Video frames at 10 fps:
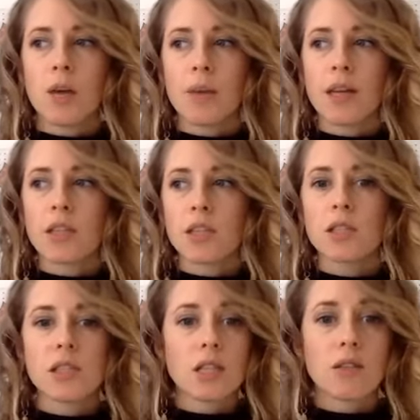but I
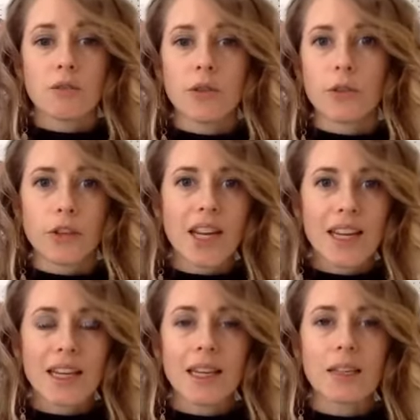just didn't feel great in it.